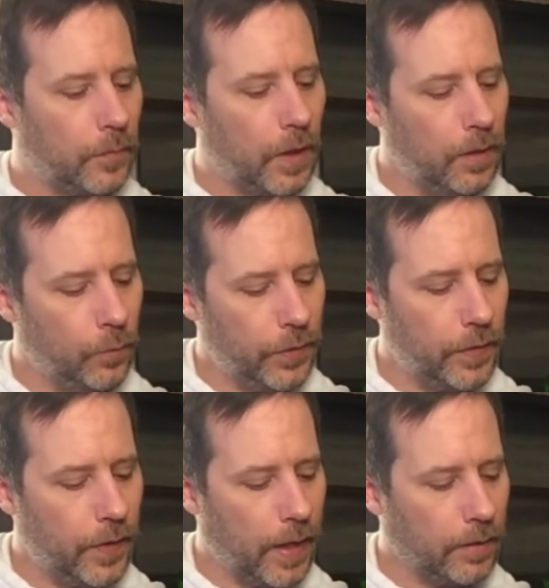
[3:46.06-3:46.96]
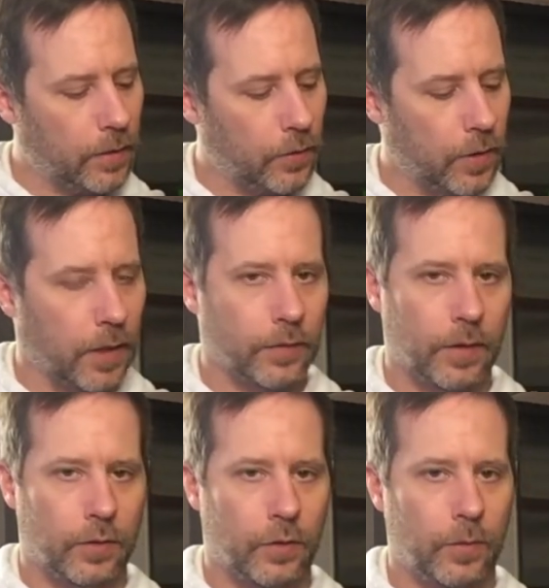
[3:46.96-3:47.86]
and within that, you got
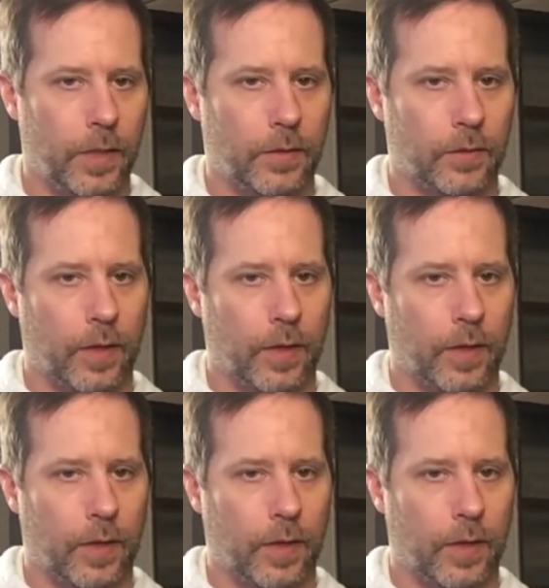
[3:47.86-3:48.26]
the two E's.